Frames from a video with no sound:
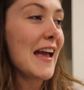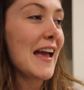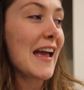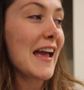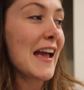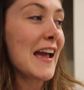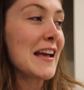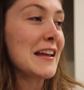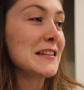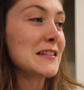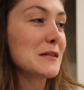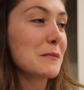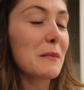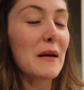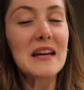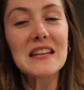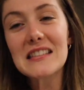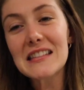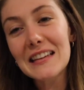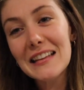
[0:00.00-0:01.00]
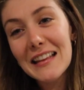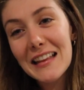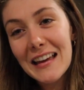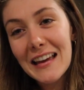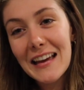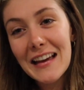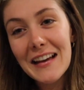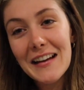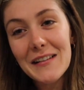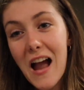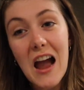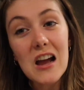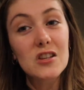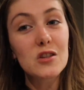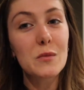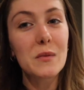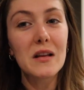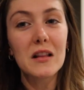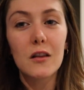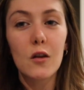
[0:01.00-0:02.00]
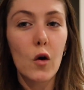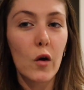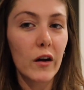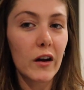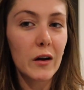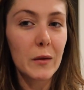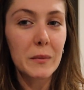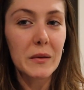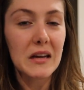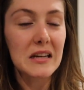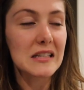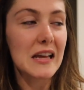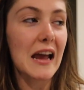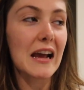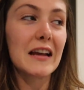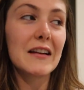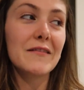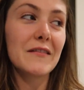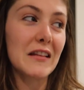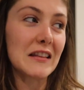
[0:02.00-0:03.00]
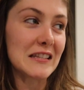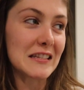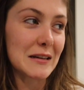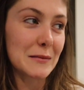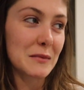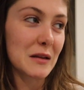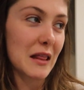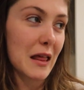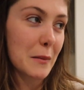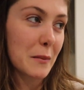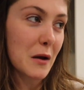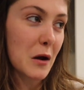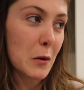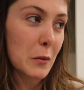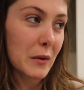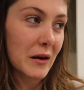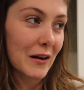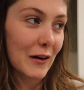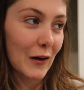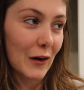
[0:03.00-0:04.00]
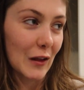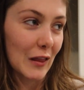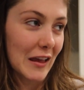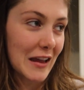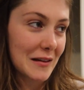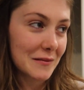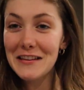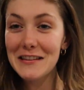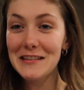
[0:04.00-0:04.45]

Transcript: And basically, I should be a lawyer because I convinced him to let me open it early.